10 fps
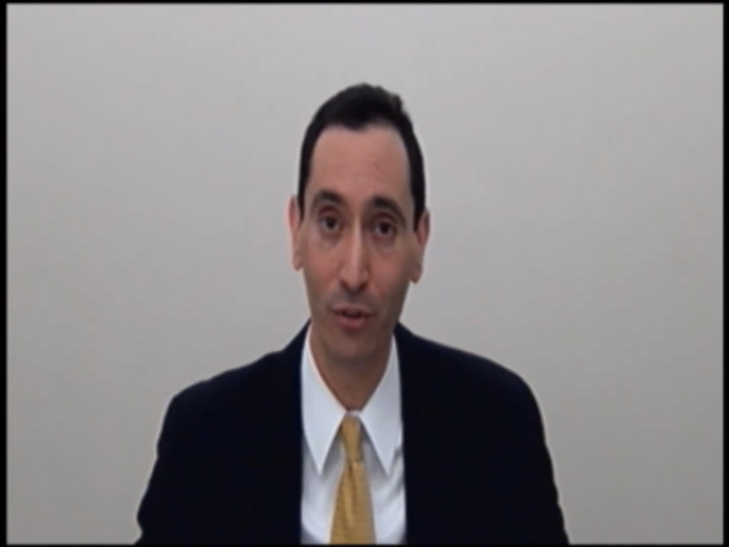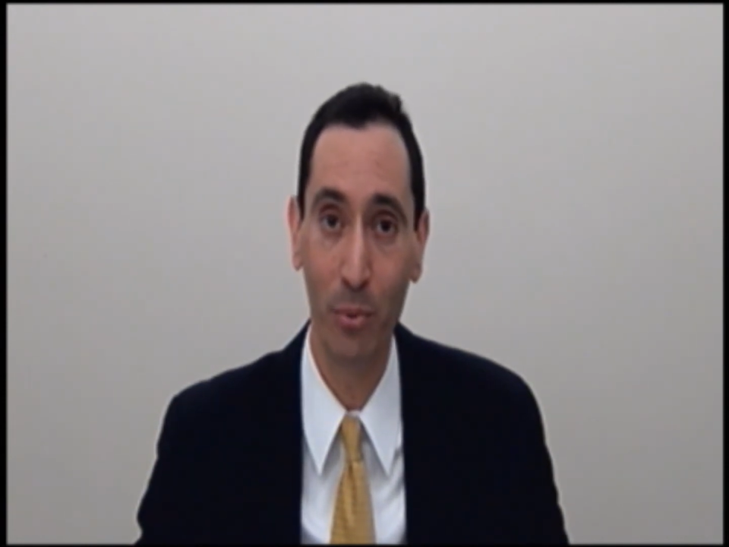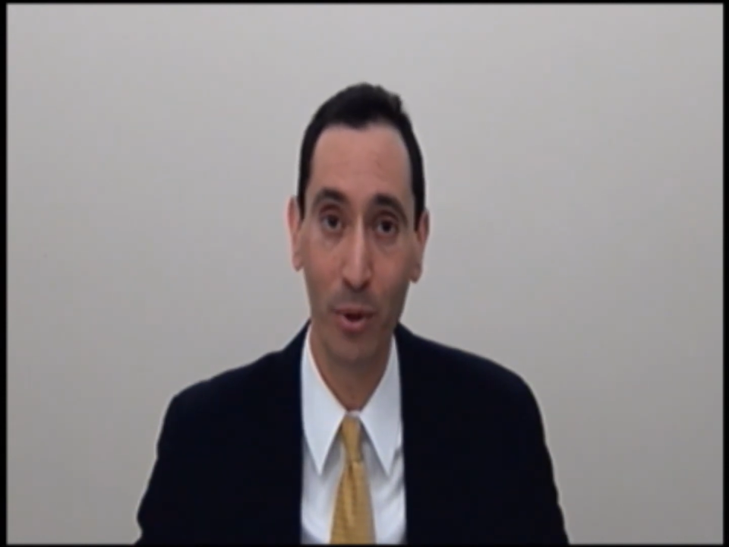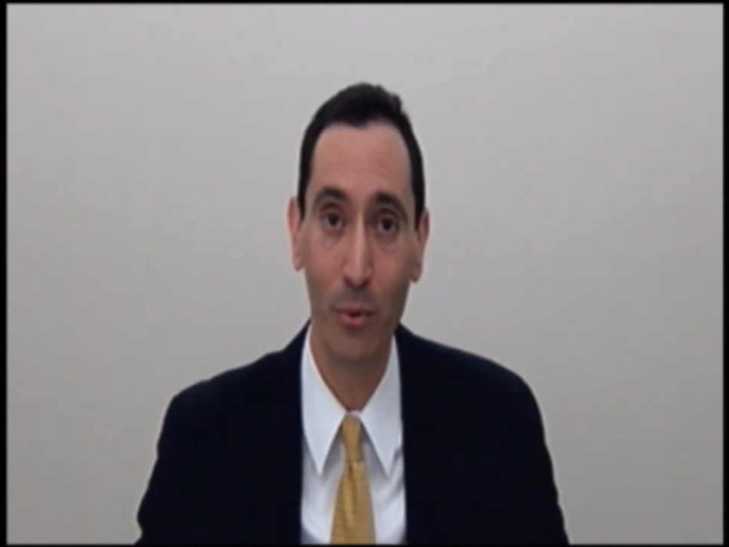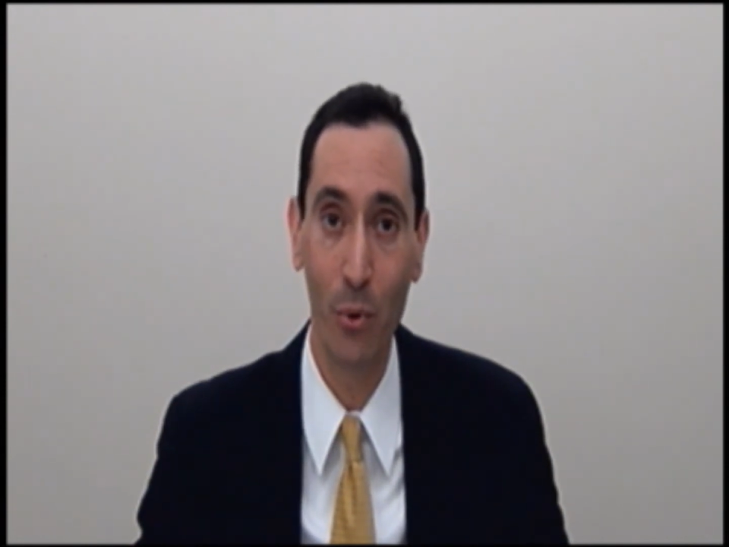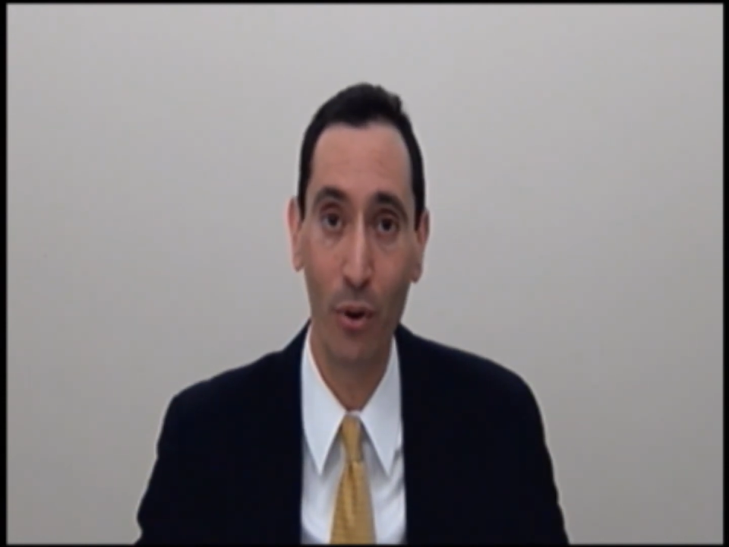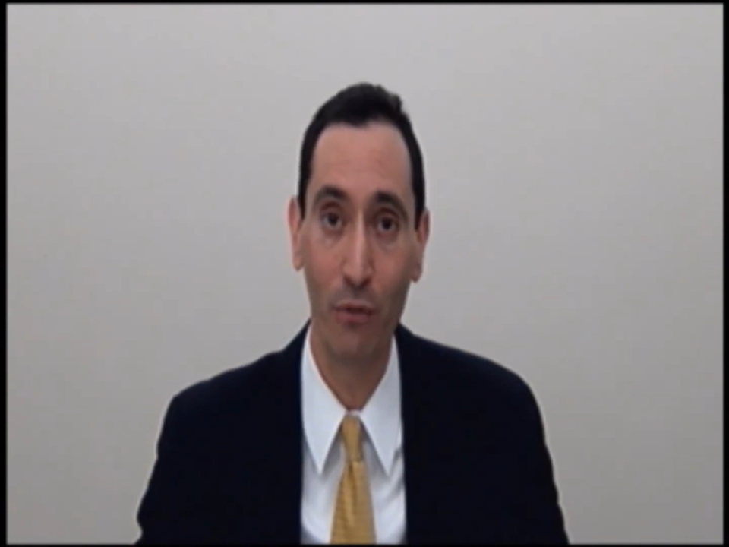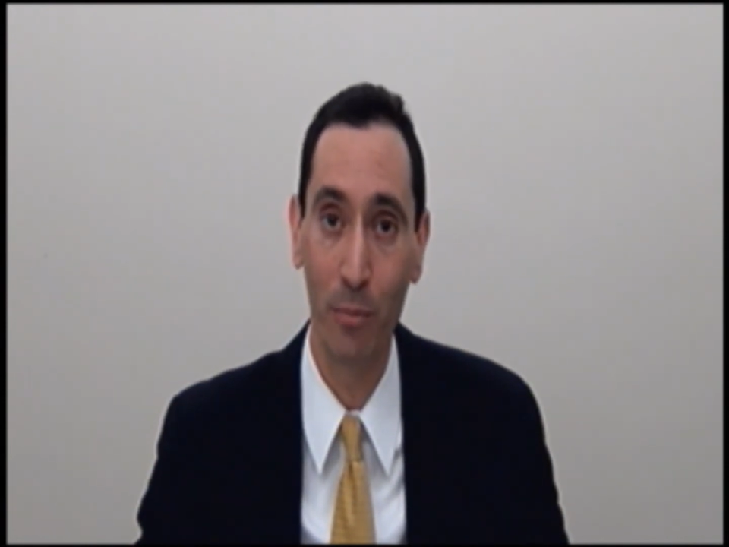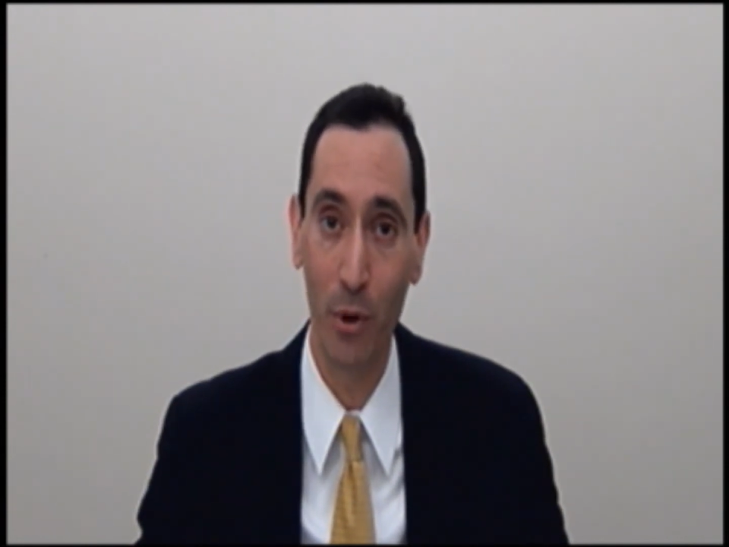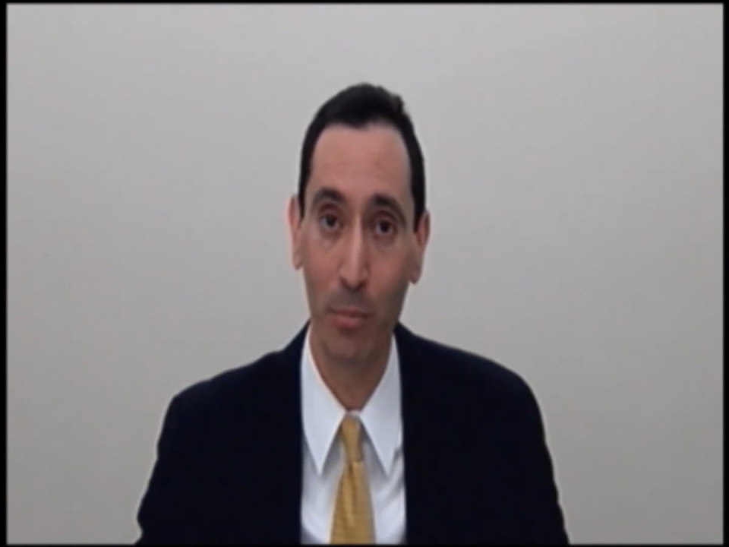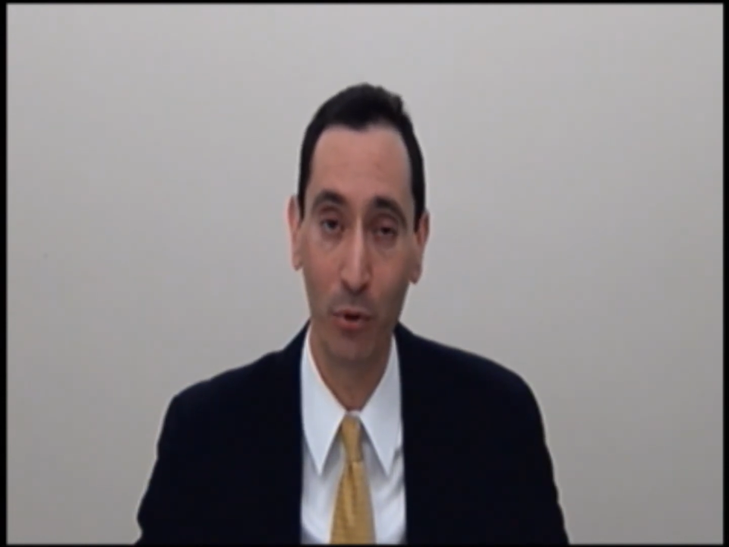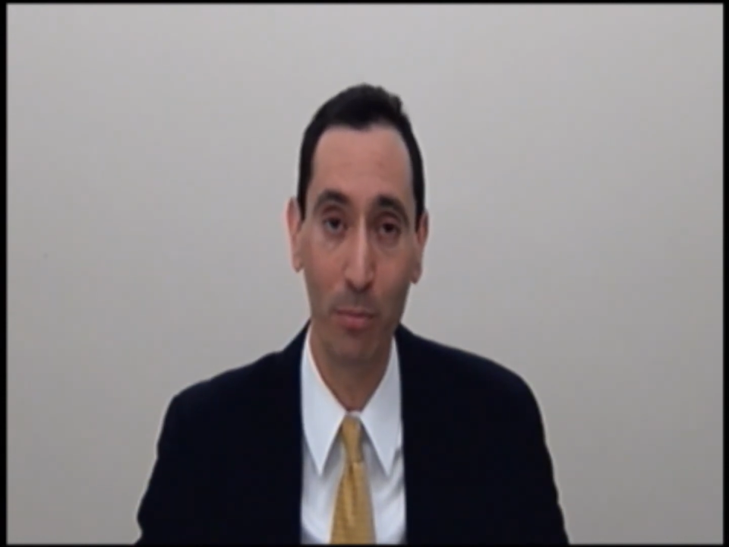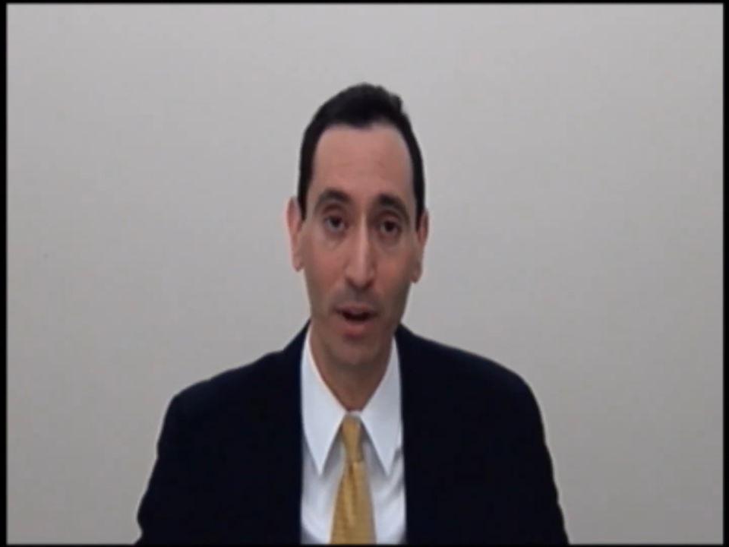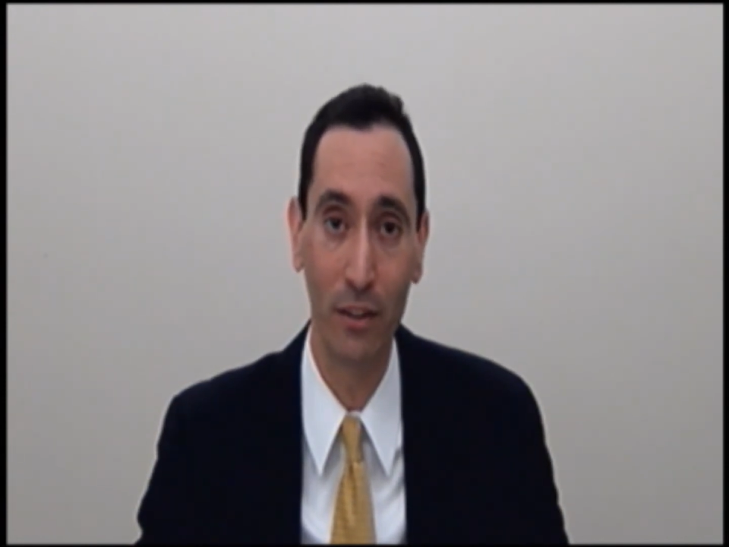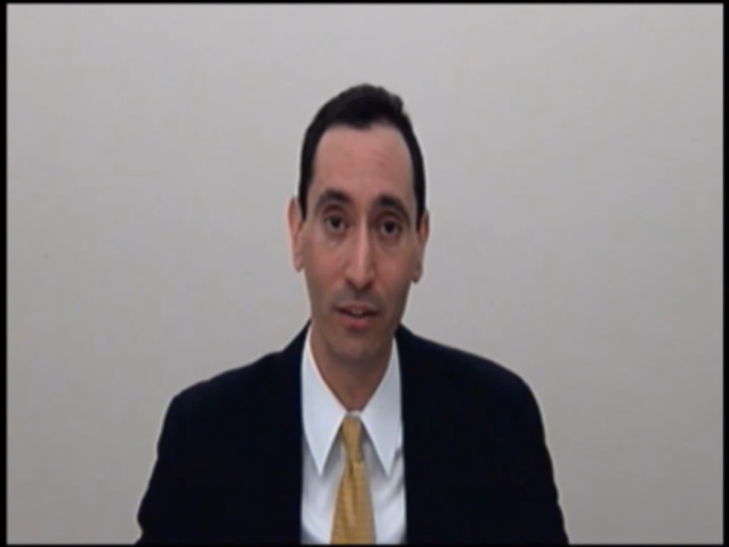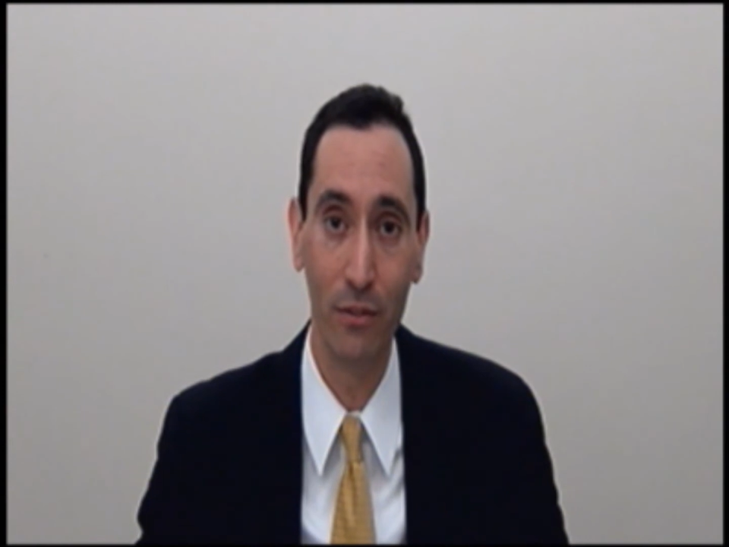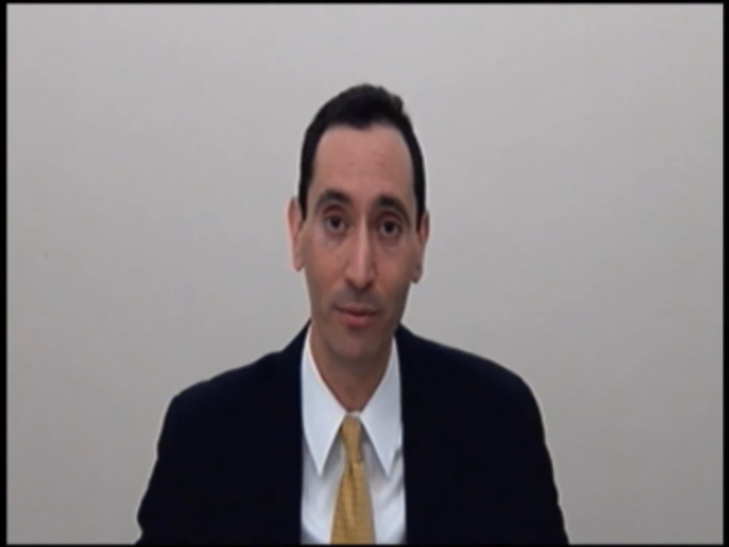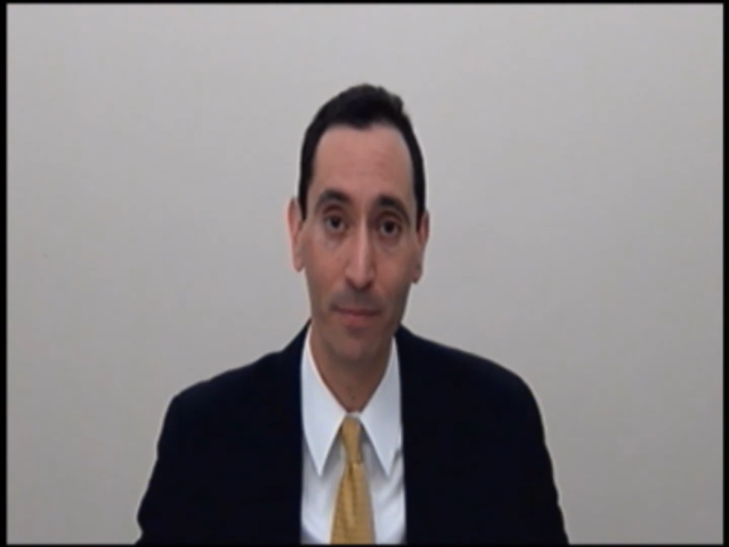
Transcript: Supreme Court from their perspective.